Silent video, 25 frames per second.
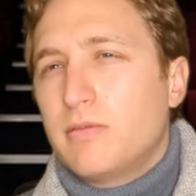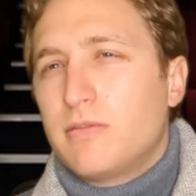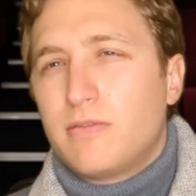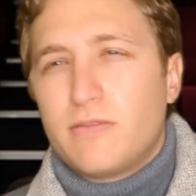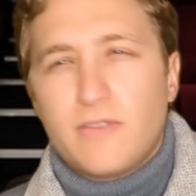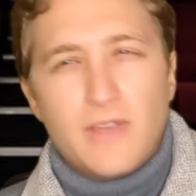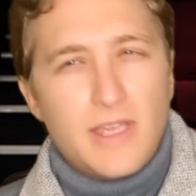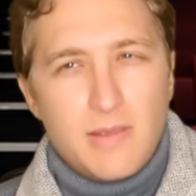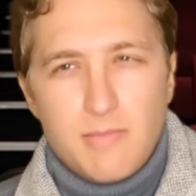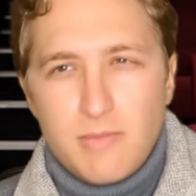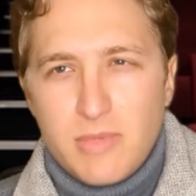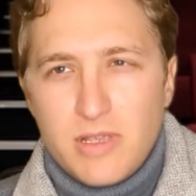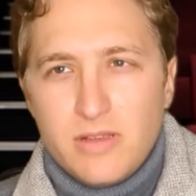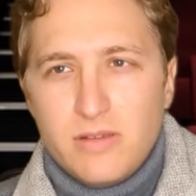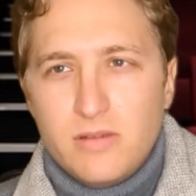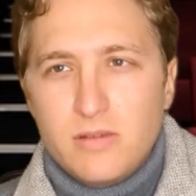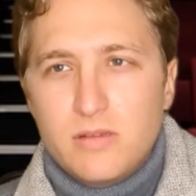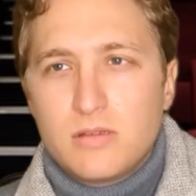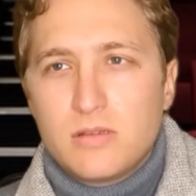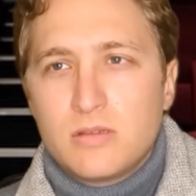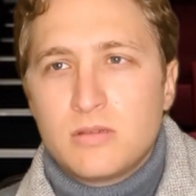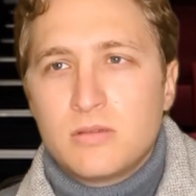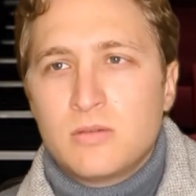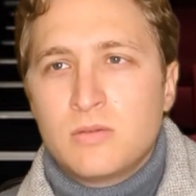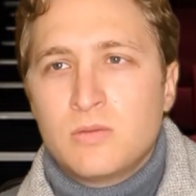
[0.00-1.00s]

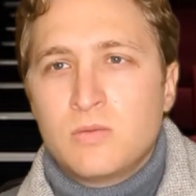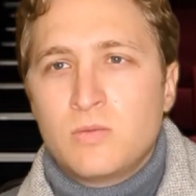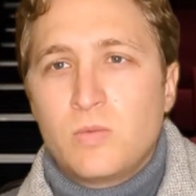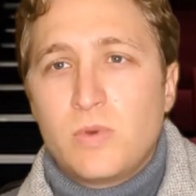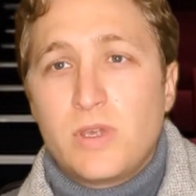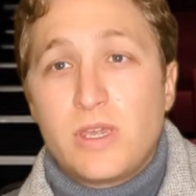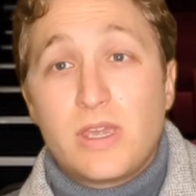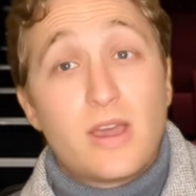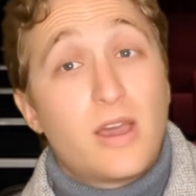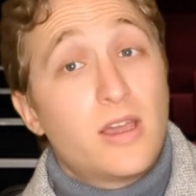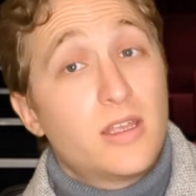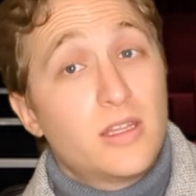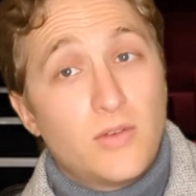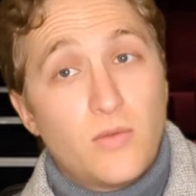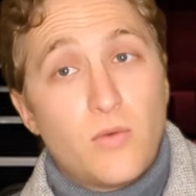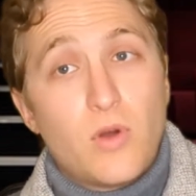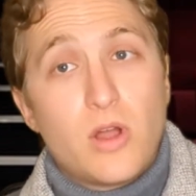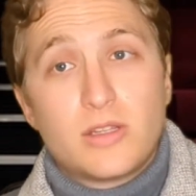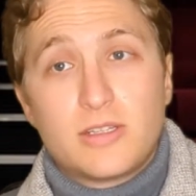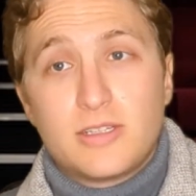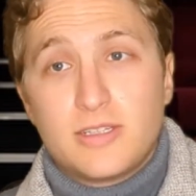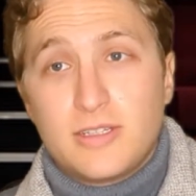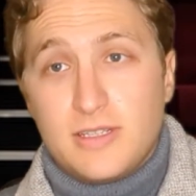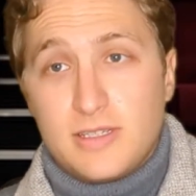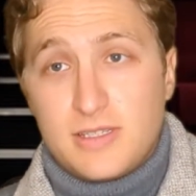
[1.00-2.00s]
famous? We kind of
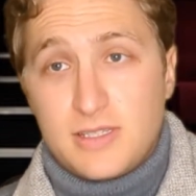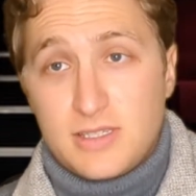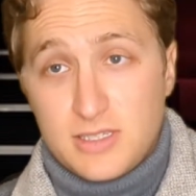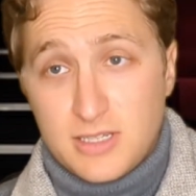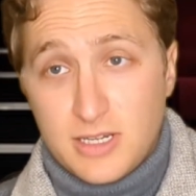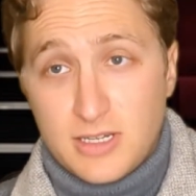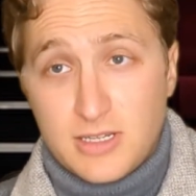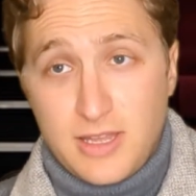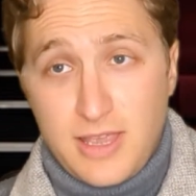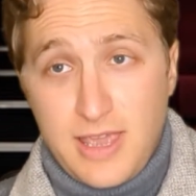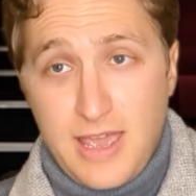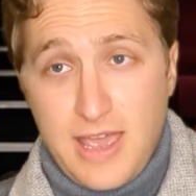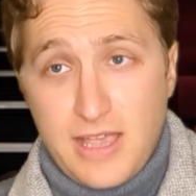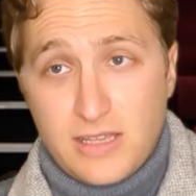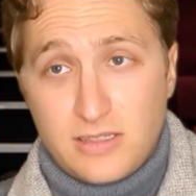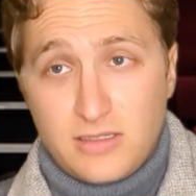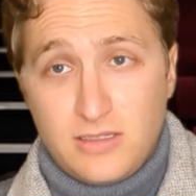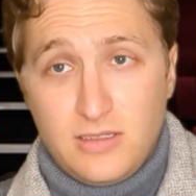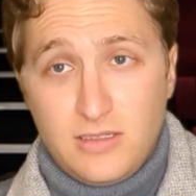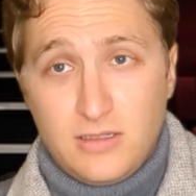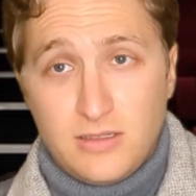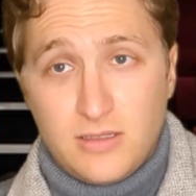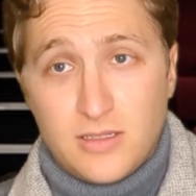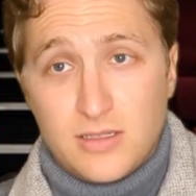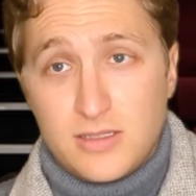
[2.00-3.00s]
wanted the stunt
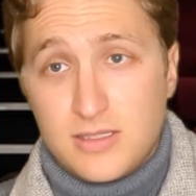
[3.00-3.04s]
casting to